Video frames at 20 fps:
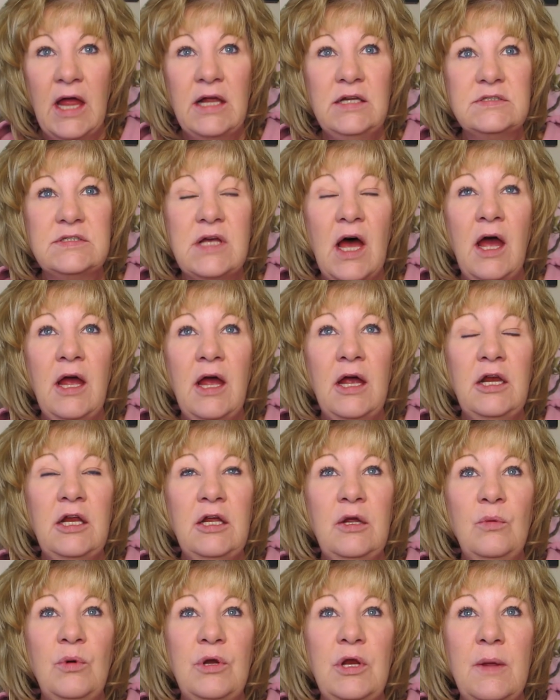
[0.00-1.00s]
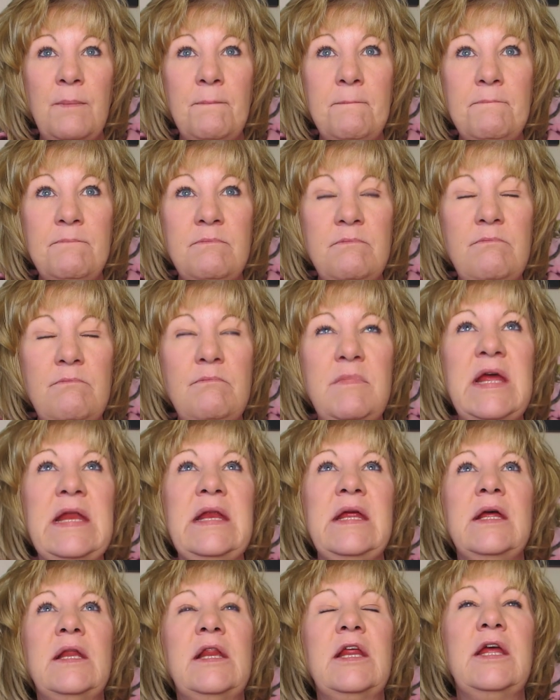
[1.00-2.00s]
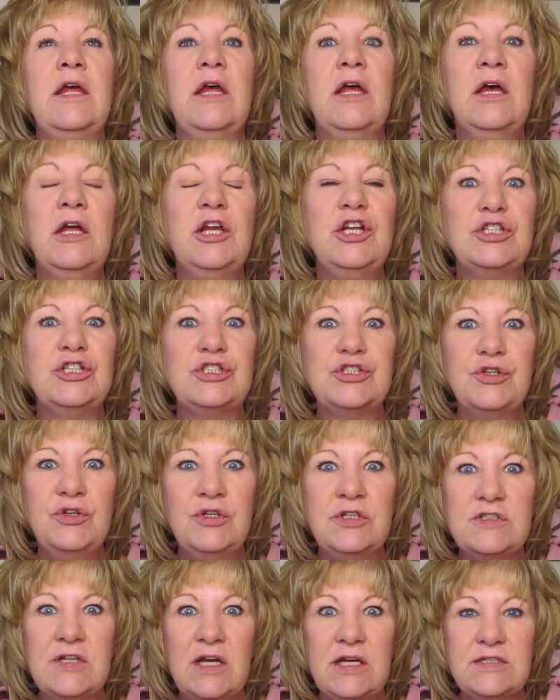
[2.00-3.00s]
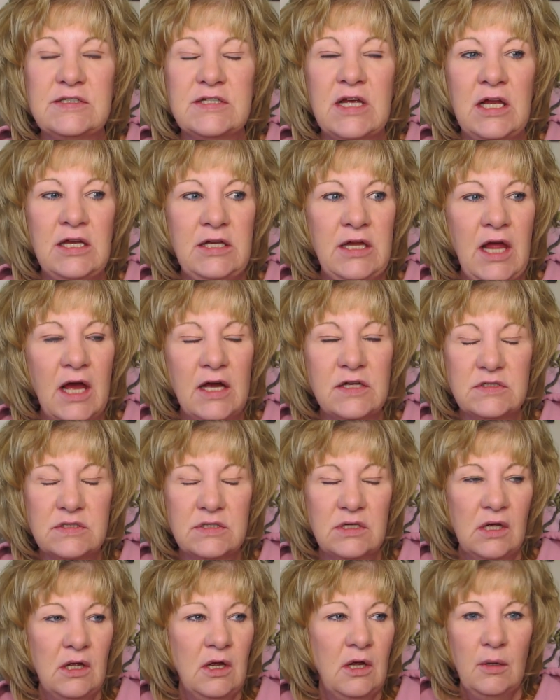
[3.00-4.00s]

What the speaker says: anxiety would immediately hit as soon as I said yes,